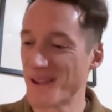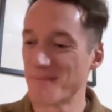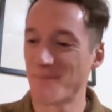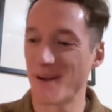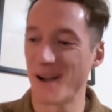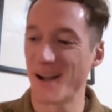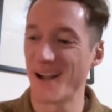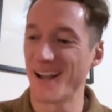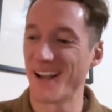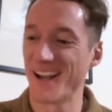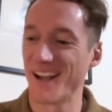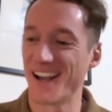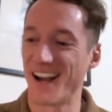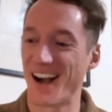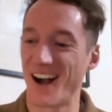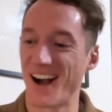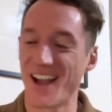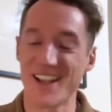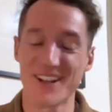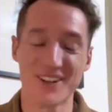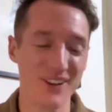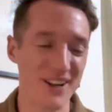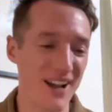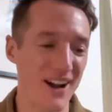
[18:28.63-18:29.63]
But
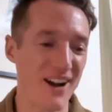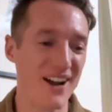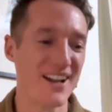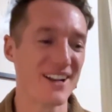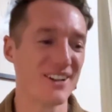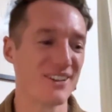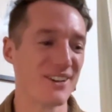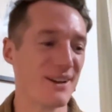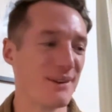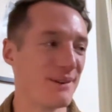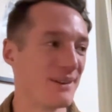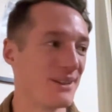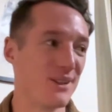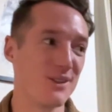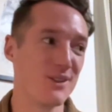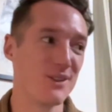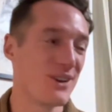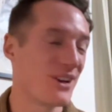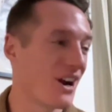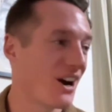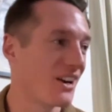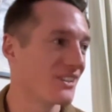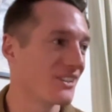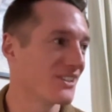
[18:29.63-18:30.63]
I agree with you. You
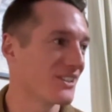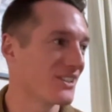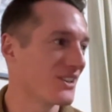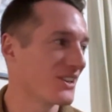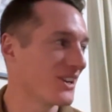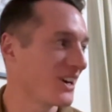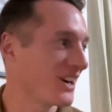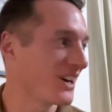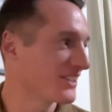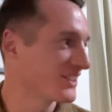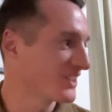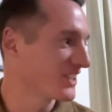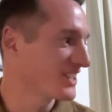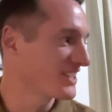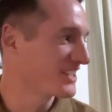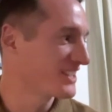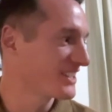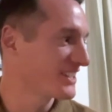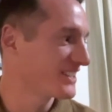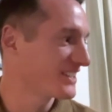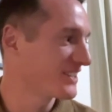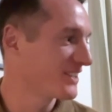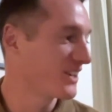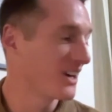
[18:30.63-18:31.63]

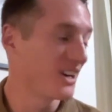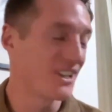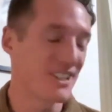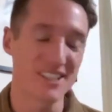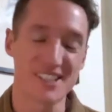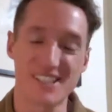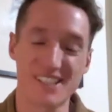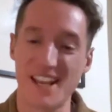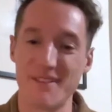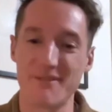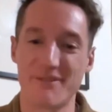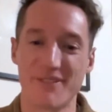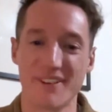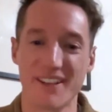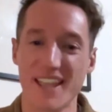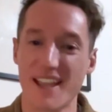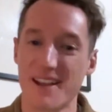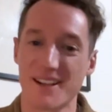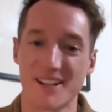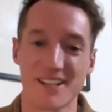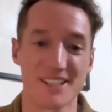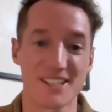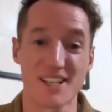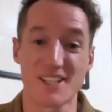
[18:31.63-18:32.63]
can't set and
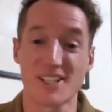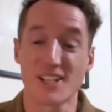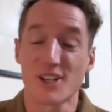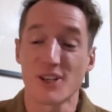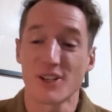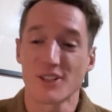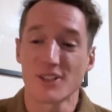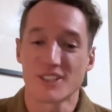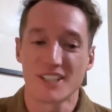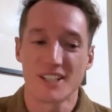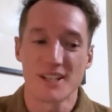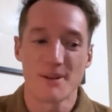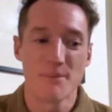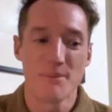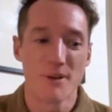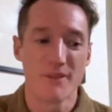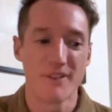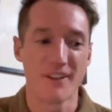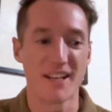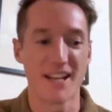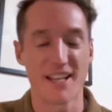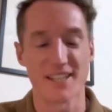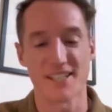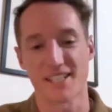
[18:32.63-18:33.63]
forget, because it's a constantly
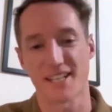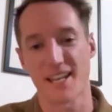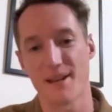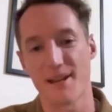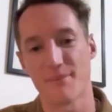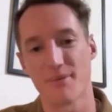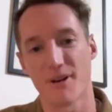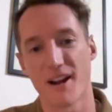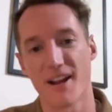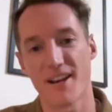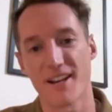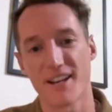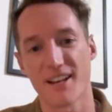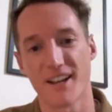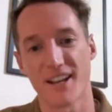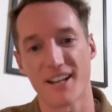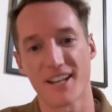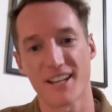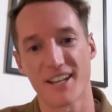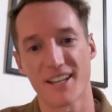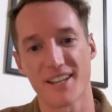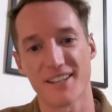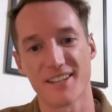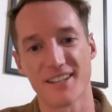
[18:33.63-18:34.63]
moving landscape, right?
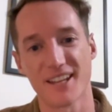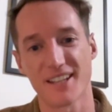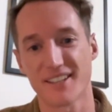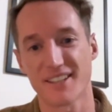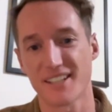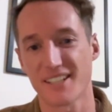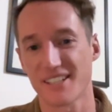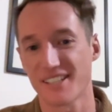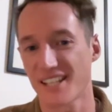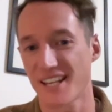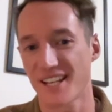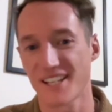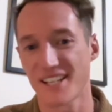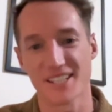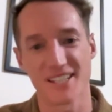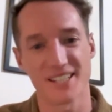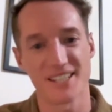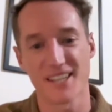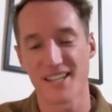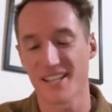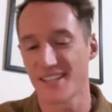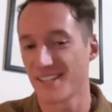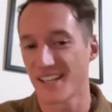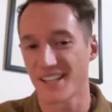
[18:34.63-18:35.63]
Like nothing stays
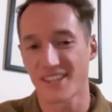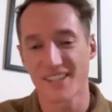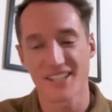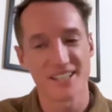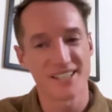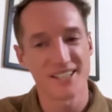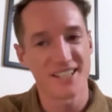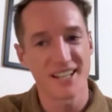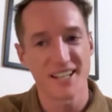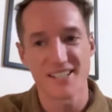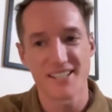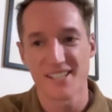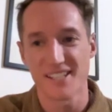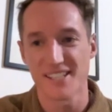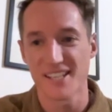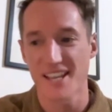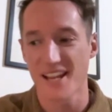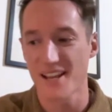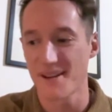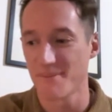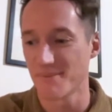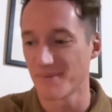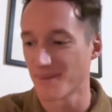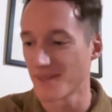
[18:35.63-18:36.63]
the
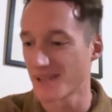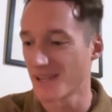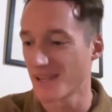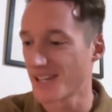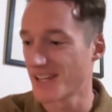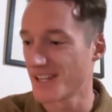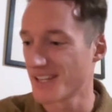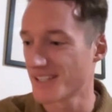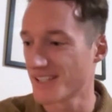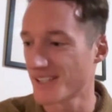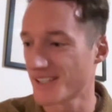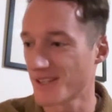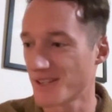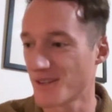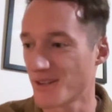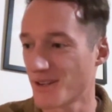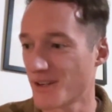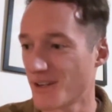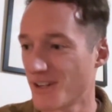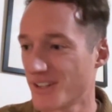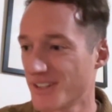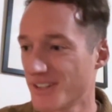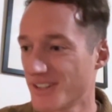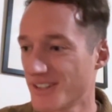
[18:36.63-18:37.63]
same. So you
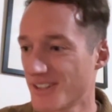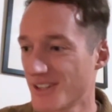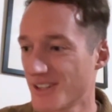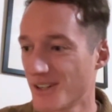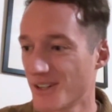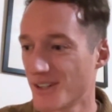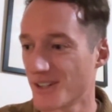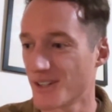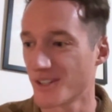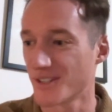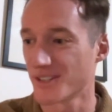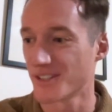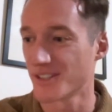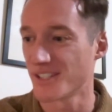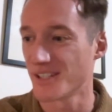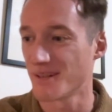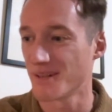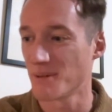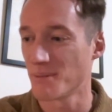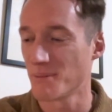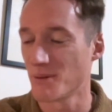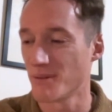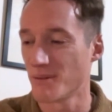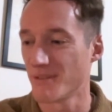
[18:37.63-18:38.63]
got to constantly
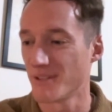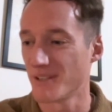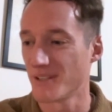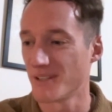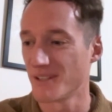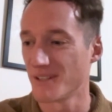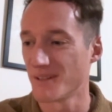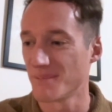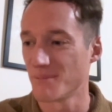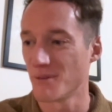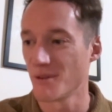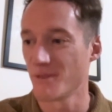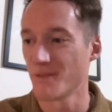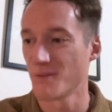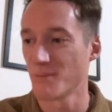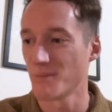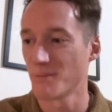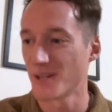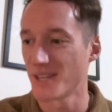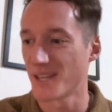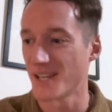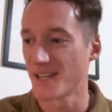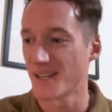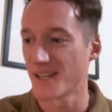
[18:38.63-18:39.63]
be moving
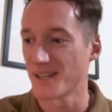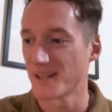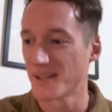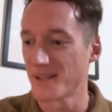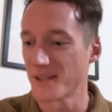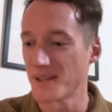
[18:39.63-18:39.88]
with it.